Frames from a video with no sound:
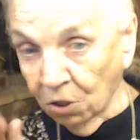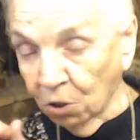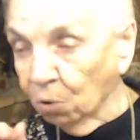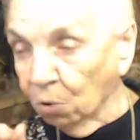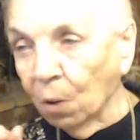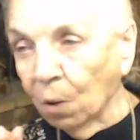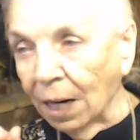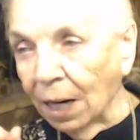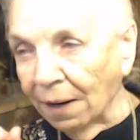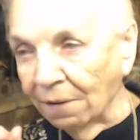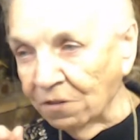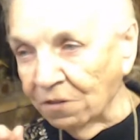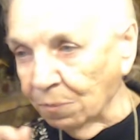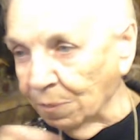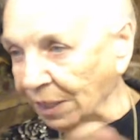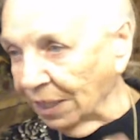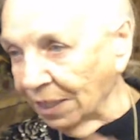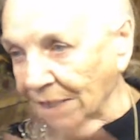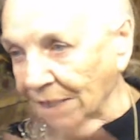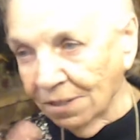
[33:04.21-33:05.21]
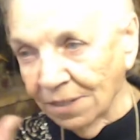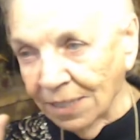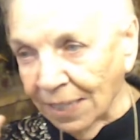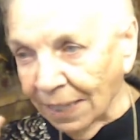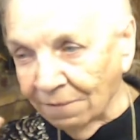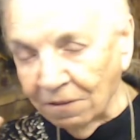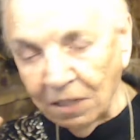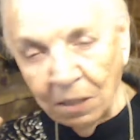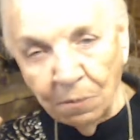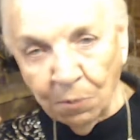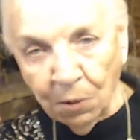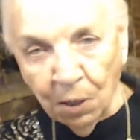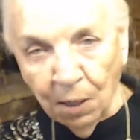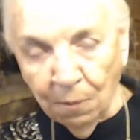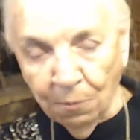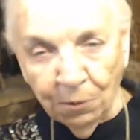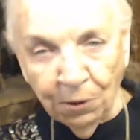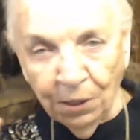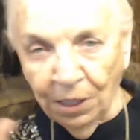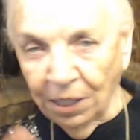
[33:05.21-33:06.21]
two wives, but he doesn't have any
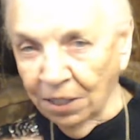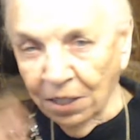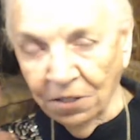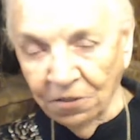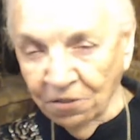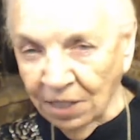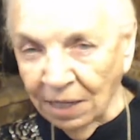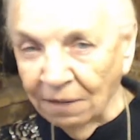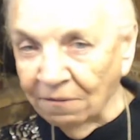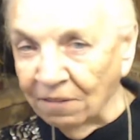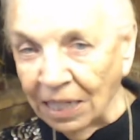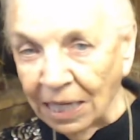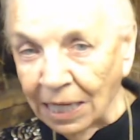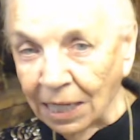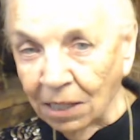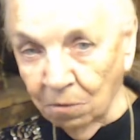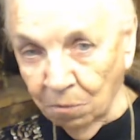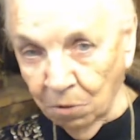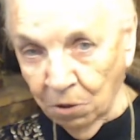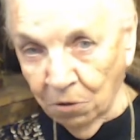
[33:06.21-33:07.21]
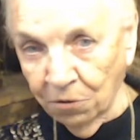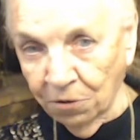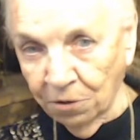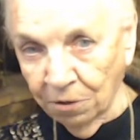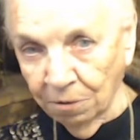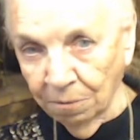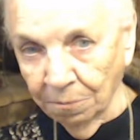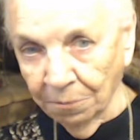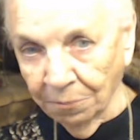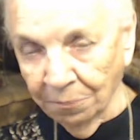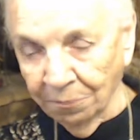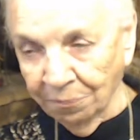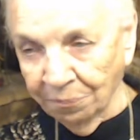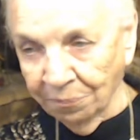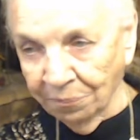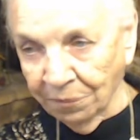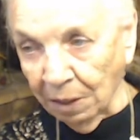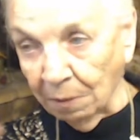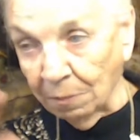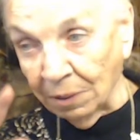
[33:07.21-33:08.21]
property. He doesn't have any animals,
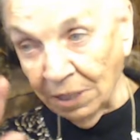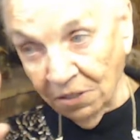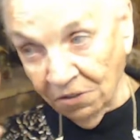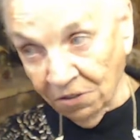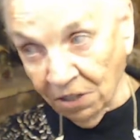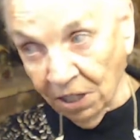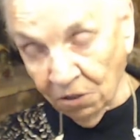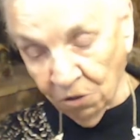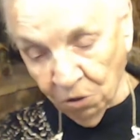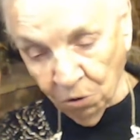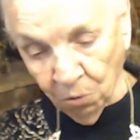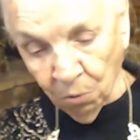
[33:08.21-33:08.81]
but he's got two